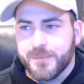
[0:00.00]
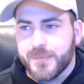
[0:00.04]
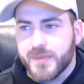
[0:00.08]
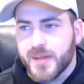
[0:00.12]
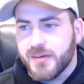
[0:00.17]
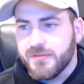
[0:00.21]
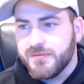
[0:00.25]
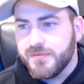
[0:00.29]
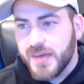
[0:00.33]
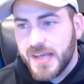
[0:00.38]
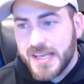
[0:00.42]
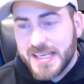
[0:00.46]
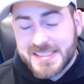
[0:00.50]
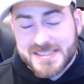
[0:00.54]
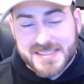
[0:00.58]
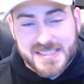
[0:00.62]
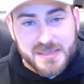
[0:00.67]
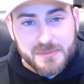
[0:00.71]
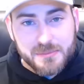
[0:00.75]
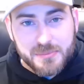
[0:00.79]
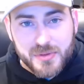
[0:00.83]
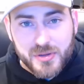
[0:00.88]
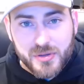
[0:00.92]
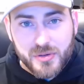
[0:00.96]
a
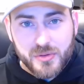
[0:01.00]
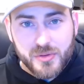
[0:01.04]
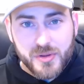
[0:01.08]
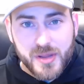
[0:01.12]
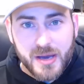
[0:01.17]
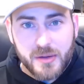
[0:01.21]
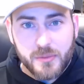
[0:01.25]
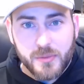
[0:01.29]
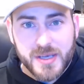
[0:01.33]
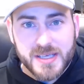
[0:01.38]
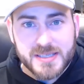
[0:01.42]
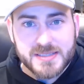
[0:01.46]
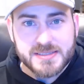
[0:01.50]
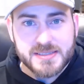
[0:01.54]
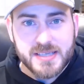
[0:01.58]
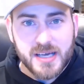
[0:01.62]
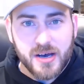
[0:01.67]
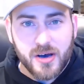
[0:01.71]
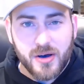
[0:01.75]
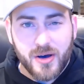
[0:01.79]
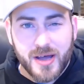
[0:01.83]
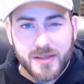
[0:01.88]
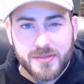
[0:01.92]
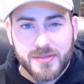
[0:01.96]
fantasy blue that we
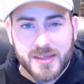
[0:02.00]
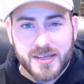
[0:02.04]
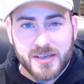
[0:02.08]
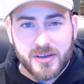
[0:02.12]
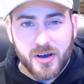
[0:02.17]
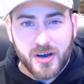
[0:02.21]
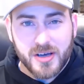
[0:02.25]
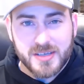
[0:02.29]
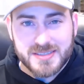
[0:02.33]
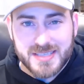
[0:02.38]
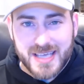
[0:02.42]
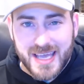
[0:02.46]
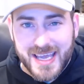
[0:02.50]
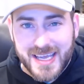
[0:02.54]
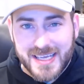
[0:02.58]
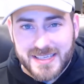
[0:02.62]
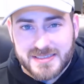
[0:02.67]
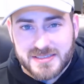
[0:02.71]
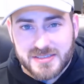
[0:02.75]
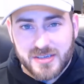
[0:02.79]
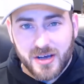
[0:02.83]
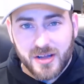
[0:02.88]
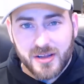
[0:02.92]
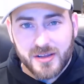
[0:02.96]
sell, I think costs
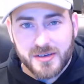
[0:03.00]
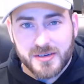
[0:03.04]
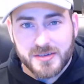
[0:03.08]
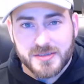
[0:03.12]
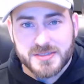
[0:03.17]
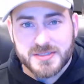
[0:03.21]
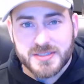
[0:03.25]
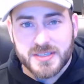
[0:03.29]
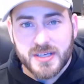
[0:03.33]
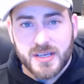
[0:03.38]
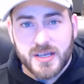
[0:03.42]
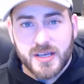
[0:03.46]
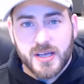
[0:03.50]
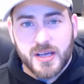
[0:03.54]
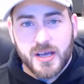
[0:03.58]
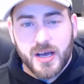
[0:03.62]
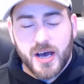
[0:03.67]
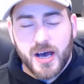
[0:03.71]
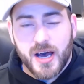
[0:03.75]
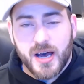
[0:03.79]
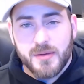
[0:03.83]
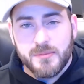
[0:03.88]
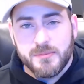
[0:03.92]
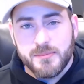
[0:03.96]
$8.
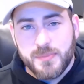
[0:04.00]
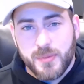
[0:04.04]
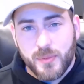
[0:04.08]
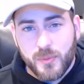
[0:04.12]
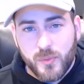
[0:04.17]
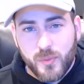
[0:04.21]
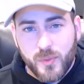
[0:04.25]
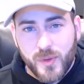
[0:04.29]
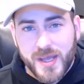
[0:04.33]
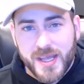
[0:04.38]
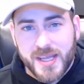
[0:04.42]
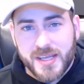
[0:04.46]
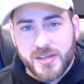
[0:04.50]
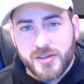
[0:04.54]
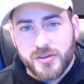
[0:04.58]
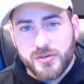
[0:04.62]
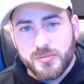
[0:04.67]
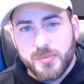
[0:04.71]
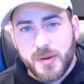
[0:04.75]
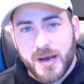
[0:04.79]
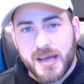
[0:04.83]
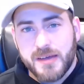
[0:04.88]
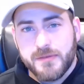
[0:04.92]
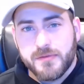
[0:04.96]
But when
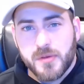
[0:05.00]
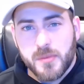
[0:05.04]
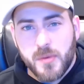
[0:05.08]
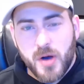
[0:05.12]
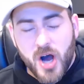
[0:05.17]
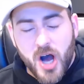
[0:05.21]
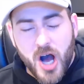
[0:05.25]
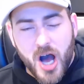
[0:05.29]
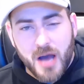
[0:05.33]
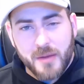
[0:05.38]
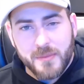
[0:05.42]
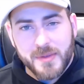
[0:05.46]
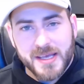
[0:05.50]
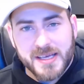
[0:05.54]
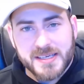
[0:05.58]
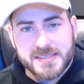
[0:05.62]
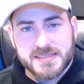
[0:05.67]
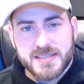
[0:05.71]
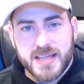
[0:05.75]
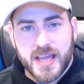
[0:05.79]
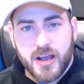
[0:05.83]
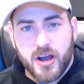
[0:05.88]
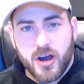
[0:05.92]
you buy from a hobbyist, like